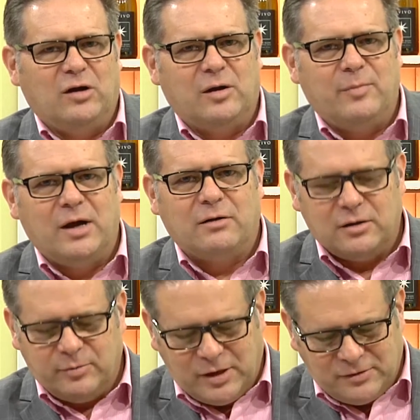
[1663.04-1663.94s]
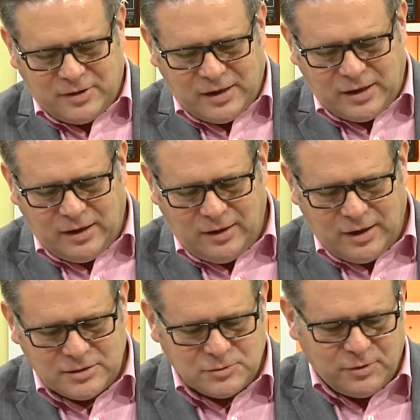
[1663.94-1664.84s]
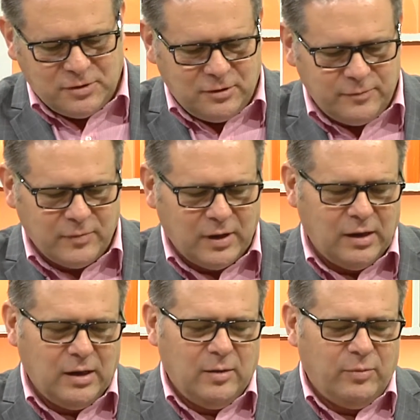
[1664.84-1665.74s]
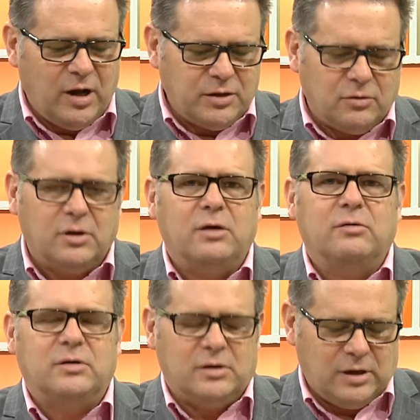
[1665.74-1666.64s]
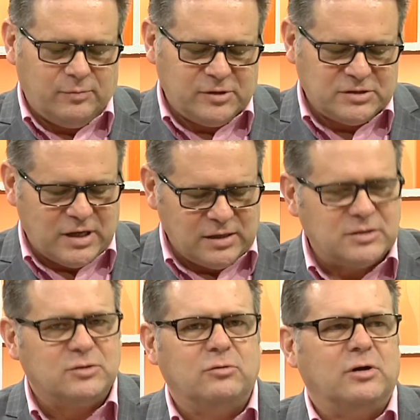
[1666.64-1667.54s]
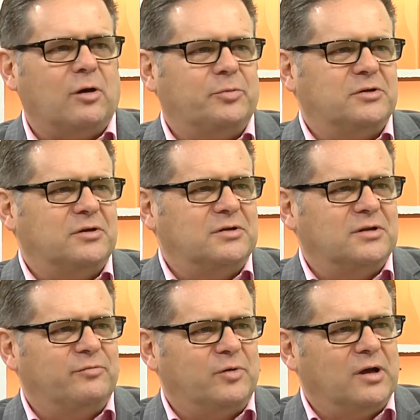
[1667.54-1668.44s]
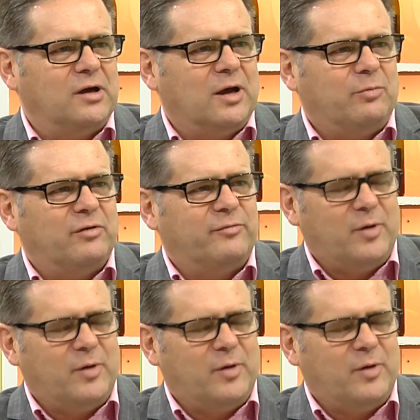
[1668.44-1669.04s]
done, Margaret. You'll be able to take our luggage with you. But I thought I would just take this quick opportunity of bringing a couple of